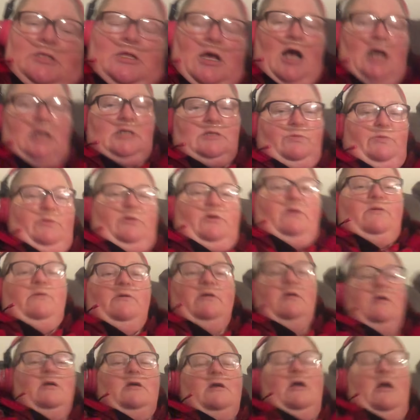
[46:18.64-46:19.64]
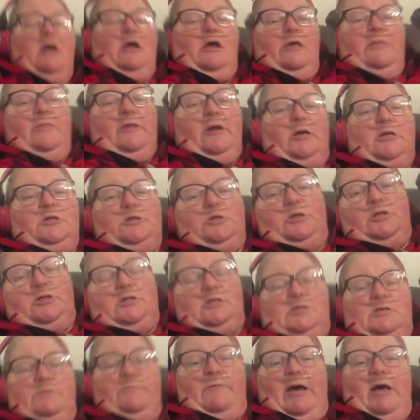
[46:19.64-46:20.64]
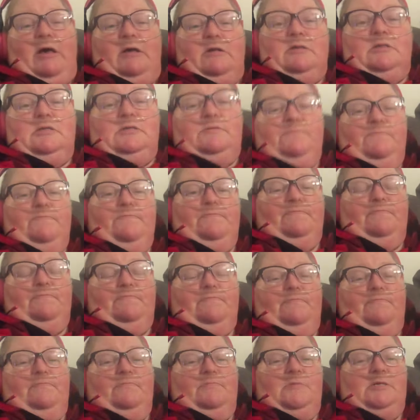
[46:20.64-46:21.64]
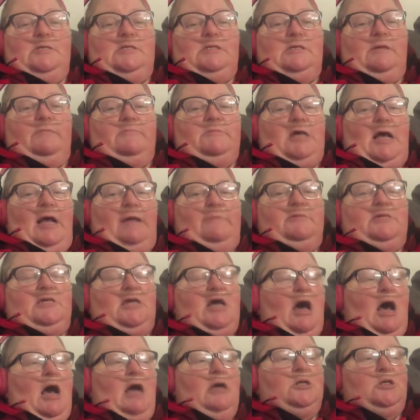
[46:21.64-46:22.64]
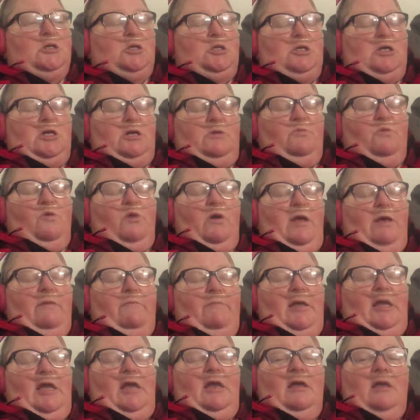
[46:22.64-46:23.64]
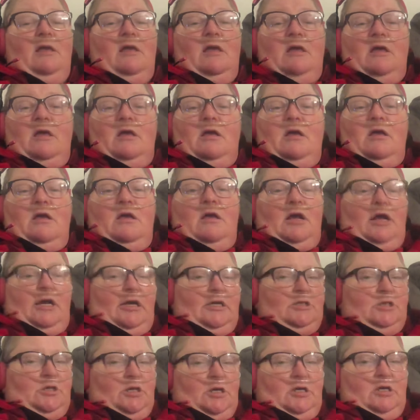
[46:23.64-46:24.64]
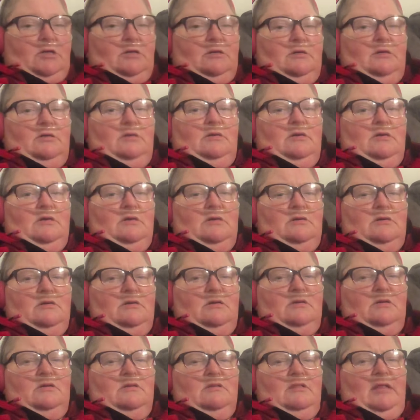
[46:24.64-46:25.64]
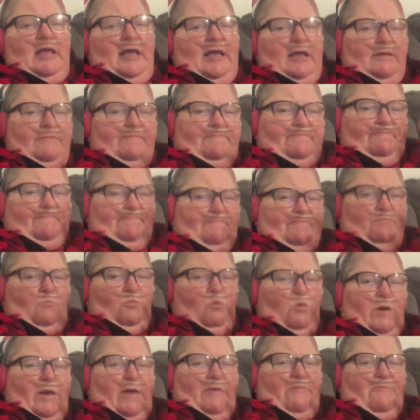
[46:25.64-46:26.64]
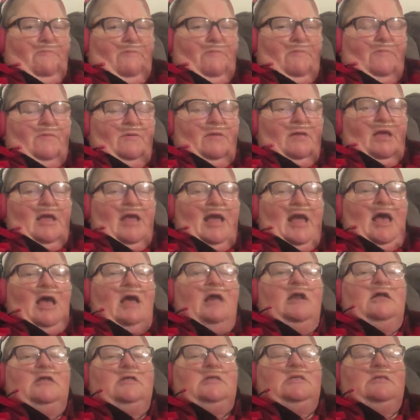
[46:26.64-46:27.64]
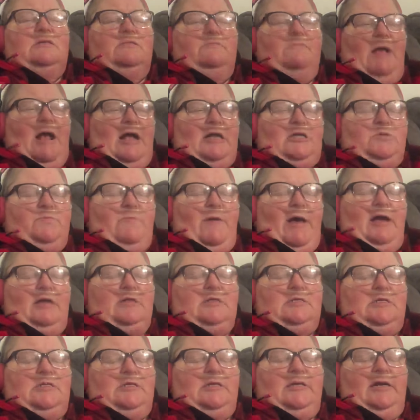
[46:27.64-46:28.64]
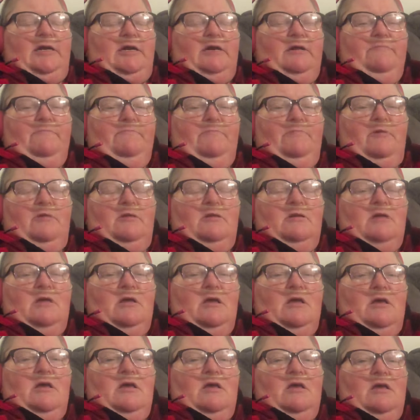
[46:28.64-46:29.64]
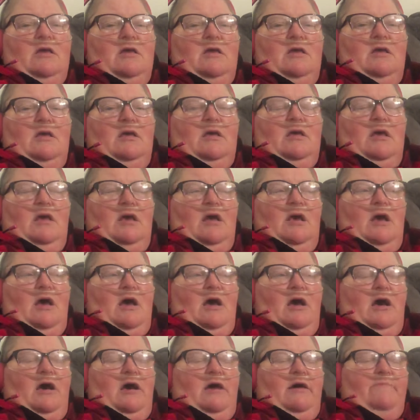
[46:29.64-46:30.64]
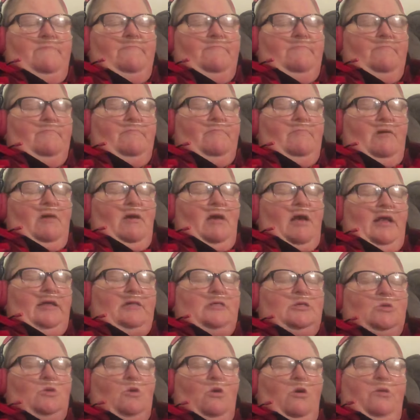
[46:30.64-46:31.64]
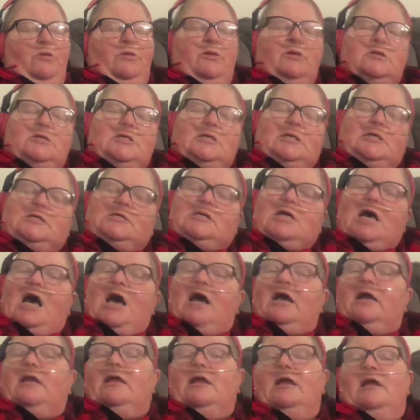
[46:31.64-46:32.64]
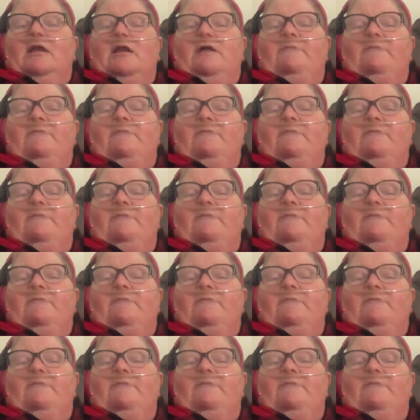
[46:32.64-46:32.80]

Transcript: hospital. There are certain smells. Sometimes the oxygen will give me a certain whiff, and it's flashbacks to there. I scroll through TikTok, and